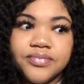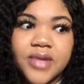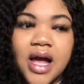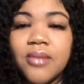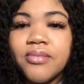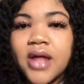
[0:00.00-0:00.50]

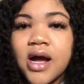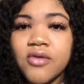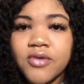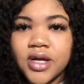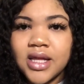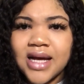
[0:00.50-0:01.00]
I'm now
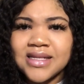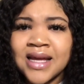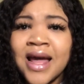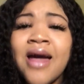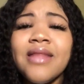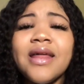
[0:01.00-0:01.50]
realizing
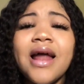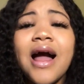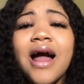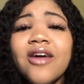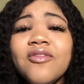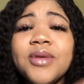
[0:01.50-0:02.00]
that
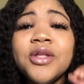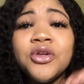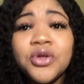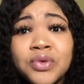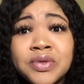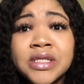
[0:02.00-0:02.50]
I've been
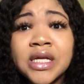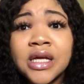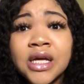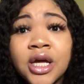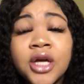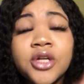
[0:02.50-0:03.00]

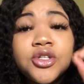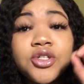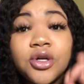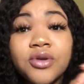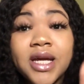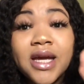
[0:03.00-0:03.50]
using
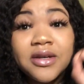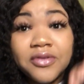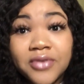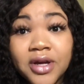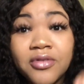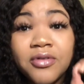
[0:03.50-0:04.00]
Jody and
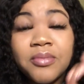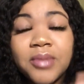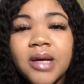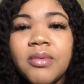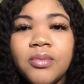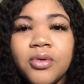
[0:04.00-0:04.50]
Yvette from
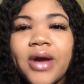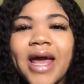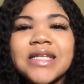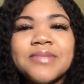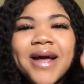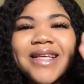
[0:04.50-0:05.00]
Baby Boy
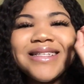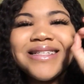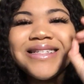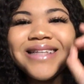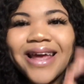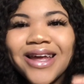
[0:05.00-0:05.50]
as my
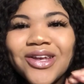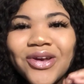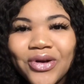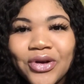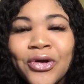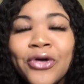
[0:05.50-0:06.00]

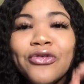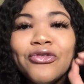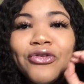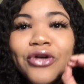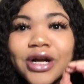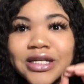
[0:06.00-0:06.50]
standard
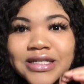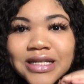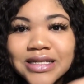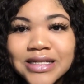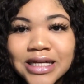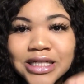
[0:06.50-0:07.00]
for a
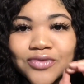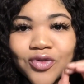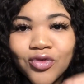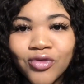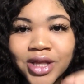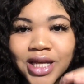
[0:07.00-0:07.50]
successful
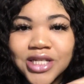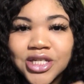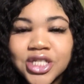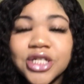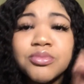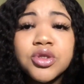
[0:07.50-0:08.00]

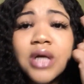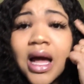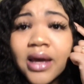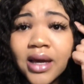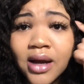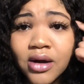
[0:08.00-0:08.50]
relationship. Do y'all
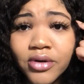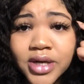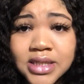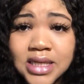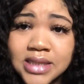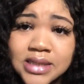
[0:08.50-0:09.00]
hear how
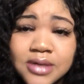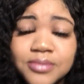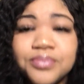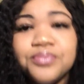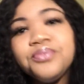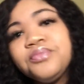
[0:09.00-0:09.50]
crazy that sounds?
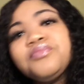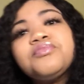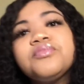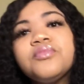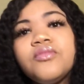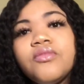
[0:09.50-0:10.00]

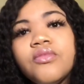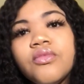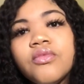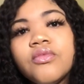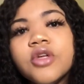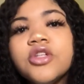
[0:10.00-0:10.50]

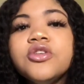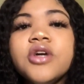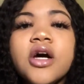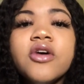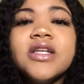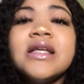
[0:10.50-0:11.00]
Do you hear
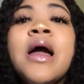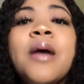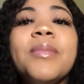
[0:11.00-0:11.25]
how crazy?